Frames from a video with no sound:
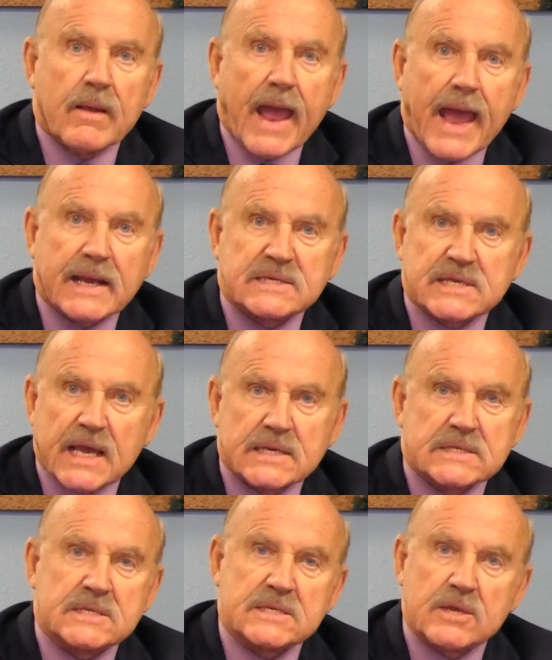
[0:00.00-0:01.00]

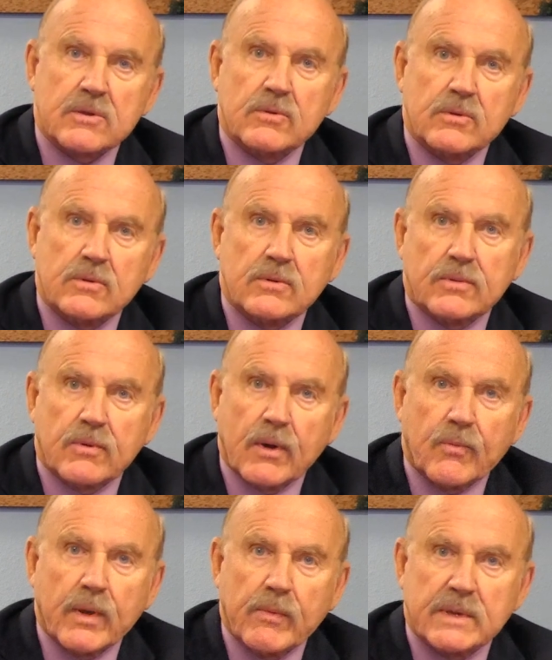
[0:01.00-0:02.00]
access to
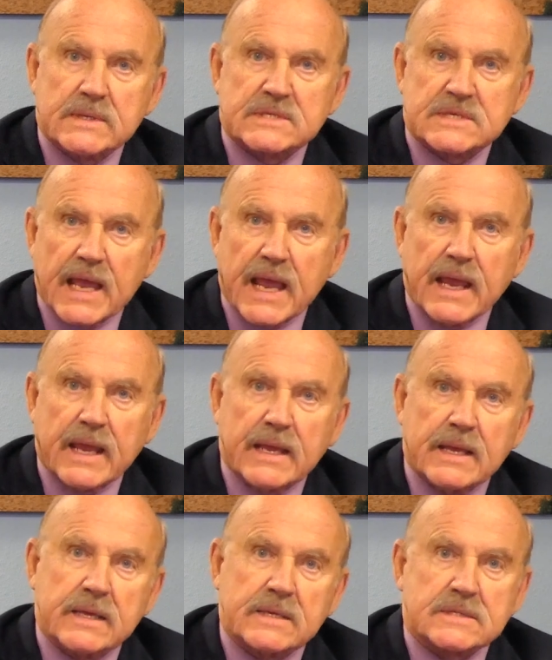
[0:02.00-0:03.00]
what we would say
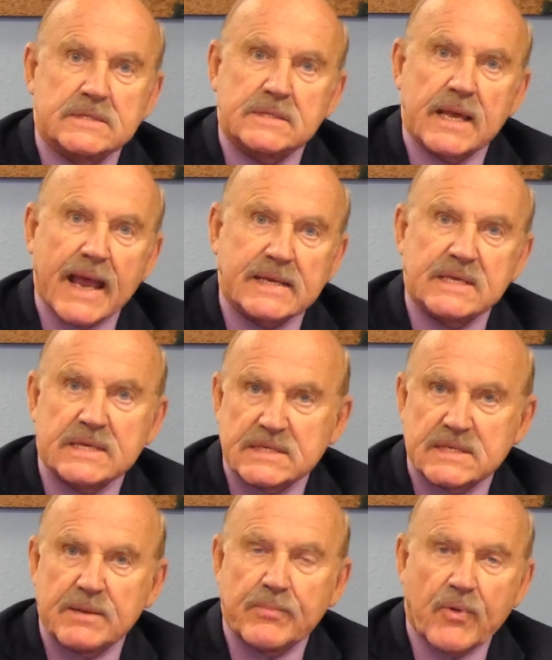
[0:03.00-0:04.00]
is access
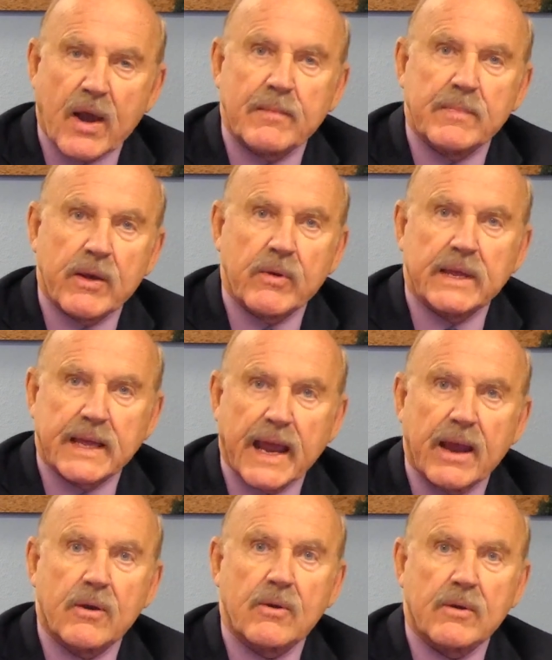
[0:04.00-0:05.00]
to primary
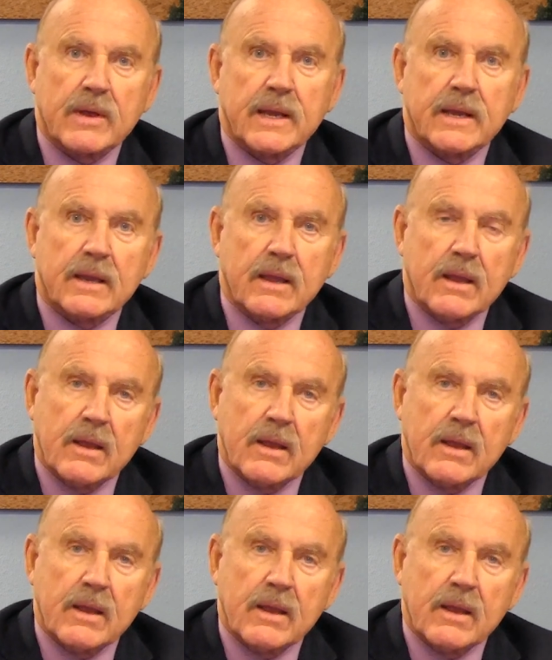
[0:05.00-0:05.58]
care and,